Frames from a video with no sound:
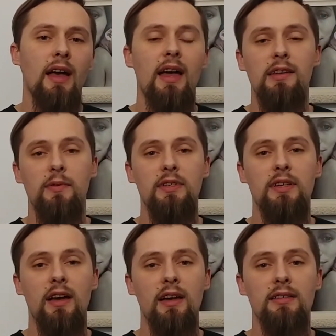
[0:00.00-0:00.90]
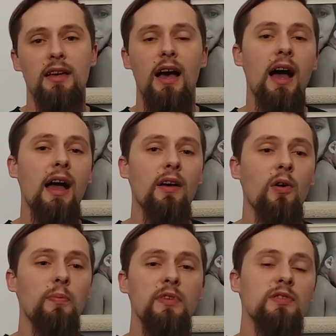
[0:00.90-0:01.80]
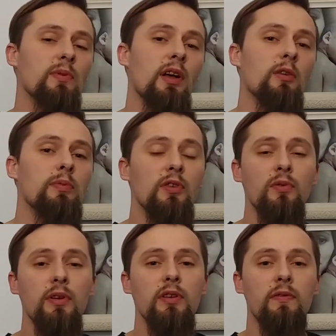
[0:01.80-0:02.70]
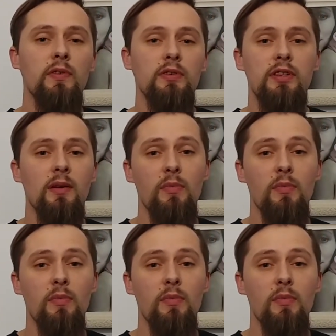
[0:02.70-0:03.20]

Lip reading: Anyways, guys, I hope this will help you in your first time